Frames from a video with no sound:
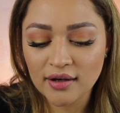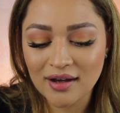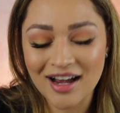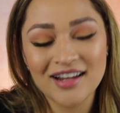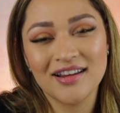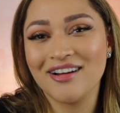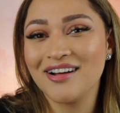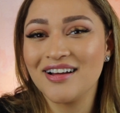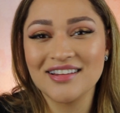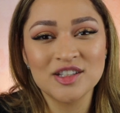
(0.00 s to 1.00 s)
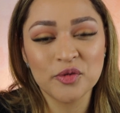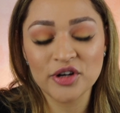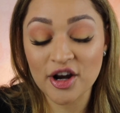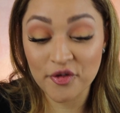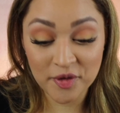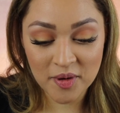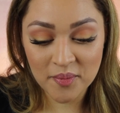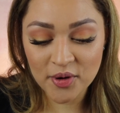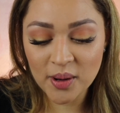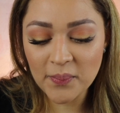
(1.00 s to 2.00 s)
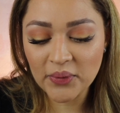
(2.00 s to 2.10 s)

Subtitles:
At this point I don't remember,